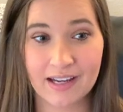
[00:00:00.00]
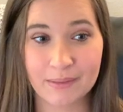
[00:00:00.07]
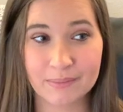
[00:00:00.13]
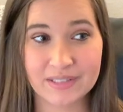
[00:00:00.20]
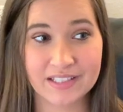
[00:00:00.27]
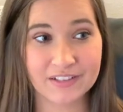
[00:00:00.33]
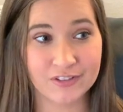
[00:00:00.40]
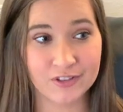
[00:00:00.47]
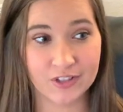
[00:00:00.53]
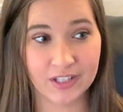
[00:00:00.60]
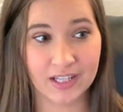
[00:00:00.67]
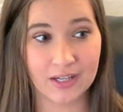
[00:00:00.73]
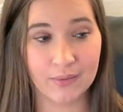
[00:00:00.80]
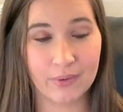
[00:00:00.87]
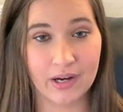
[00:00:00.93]
I'm still
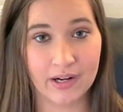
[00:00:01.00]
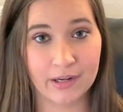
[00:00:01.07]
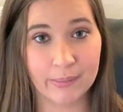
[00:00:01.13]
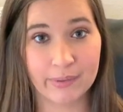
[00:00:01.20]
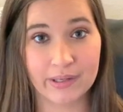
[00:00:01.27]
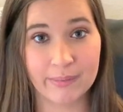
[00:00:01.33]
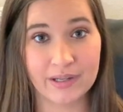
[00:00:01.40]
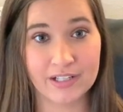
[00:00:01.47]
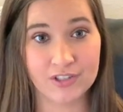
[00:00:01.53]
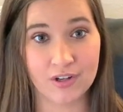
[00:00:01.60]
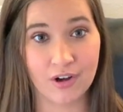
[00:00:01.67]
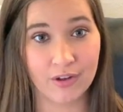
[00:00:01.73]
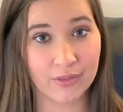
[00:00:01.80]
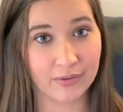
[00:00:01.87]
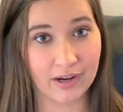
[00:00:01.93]
drinking water pretty much
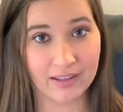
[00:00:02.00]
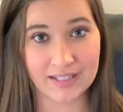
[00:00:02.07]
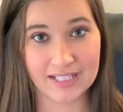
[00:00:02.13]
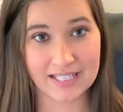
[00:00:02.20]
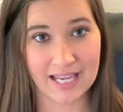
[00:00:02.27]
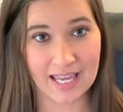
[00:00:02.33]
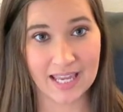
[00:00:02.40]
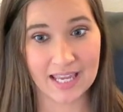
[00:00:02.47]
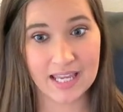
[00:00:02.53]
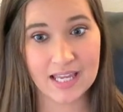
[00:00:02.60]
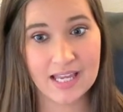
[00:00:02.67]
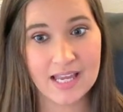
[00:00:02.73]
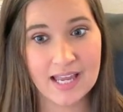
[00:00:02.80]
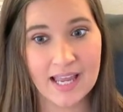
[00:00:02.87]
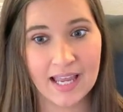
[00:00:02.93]
all throughout the day.
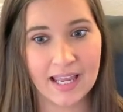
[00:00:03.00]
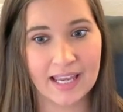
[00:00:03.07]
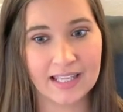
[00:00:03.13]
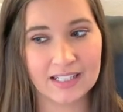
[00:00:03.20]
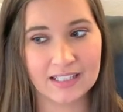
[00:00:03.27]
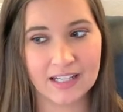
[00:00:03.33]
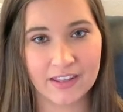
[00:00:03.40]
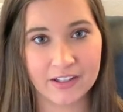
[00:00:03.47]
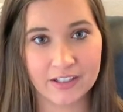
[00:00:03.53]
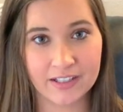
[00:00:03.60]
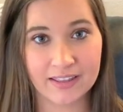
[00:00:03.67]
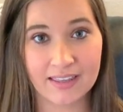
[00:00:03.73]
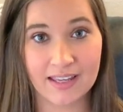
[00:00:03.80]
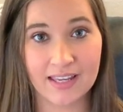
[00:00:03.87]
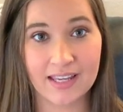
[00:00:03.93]
And another
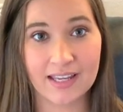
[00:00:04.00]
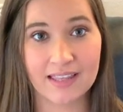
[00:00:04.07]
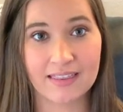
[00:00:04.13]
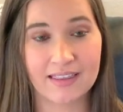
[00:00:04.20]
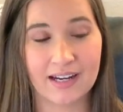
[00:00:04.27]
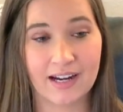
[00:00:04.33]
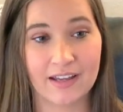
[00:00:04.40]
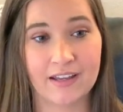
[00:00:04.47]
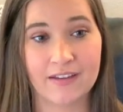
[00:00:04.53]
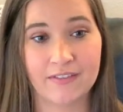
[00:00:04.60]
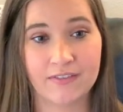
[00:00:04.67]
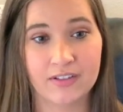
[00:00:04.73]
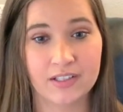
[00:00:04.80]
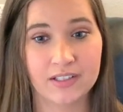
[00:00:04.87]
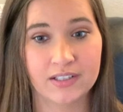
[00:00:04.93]
thing that
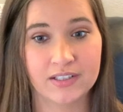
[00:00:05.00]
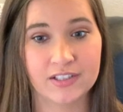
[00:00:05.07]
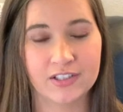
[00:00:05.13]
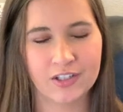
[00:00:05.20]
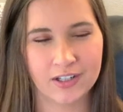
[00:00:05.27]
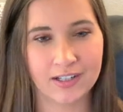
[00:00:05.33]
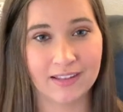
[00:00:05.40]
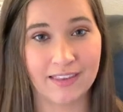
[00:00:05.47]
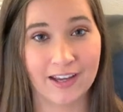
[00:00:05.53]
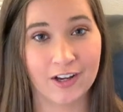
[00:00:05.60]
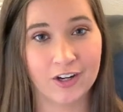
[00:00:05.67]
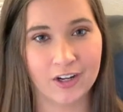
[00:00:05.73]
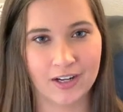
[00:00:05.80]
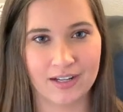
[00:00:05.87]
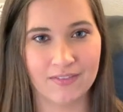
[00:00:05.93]
I've started like
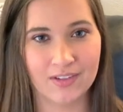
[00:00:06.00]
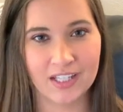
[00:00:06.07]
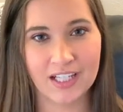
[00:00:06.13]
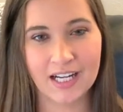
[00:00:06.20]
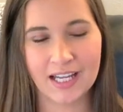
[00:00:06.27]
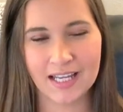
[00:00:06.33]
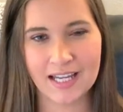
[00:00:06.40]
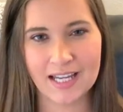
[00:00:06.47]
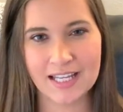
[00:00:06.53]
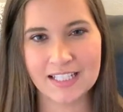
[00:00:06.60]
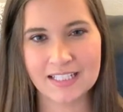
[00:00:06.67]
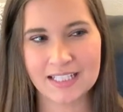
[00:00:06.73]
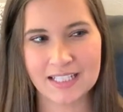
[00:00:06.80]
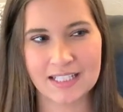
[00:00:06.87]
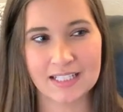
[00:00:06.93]
craving, I
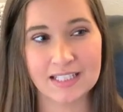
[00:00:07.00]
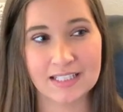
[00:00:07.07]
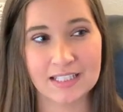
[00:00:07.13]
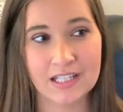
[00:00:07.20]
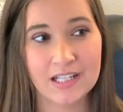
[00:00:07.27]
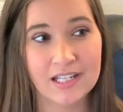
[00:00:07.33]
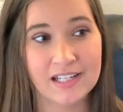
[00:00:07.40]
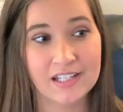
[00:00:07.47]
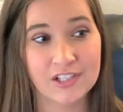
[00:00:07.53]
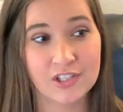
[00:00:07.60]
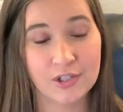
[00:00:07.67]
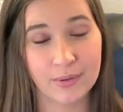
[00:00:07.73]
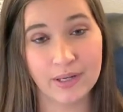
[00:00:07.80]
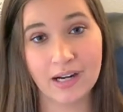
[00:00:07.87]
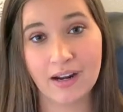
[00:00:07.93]
guess, is
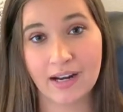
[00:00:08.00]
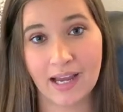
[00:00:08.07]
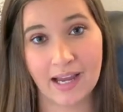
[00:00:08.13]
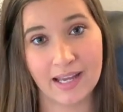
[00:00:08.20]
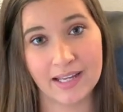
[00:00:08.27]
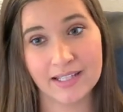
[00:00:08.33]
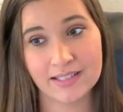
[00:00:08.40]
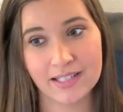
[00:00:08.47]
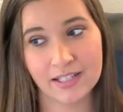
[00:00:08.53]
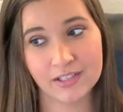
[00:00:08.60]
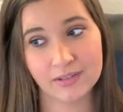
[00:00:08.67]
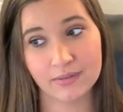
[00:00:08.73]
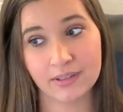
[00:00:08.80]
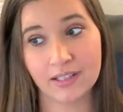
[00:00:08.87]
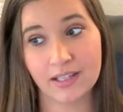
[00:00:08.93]
chewing on ice. I
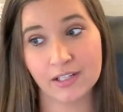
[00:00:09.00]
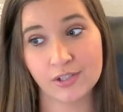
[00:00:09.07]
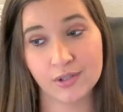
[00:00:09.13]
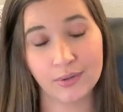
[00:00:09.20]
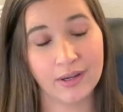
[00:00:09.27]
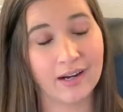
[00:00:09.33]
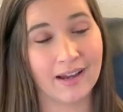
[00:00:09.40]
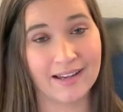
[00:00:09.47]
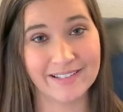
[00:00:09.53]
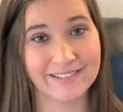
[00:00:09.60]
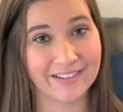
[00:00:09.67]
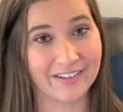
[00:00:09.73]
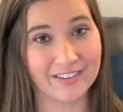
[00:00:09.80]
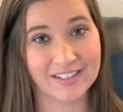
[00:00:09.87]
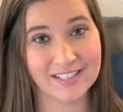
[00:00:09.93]
just want to like chew on ice
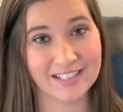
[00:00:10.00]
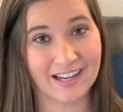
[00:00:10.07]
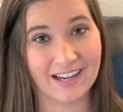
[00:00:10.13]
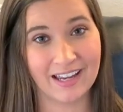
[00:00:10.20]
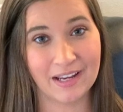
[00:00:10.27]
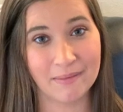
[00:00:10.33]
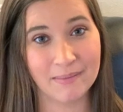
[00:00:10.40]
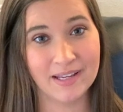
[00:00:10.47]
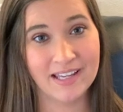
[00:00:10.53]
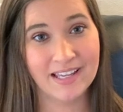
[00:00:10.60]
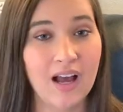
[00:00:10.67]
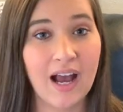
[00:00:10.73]
all the time.